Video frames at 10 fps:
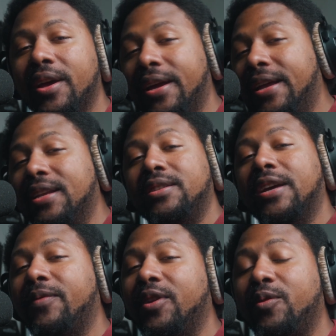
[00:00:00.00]
It is
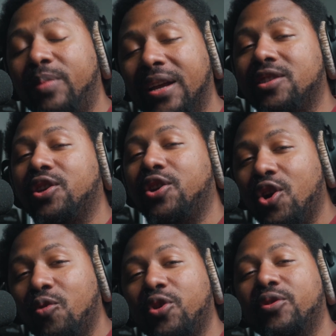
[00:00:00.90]
definitely the place to
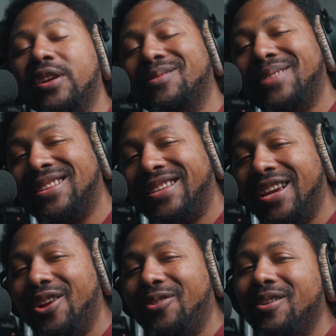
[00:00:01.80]
go when you need some nice
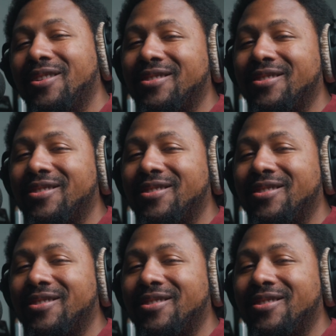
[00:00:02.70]
gear,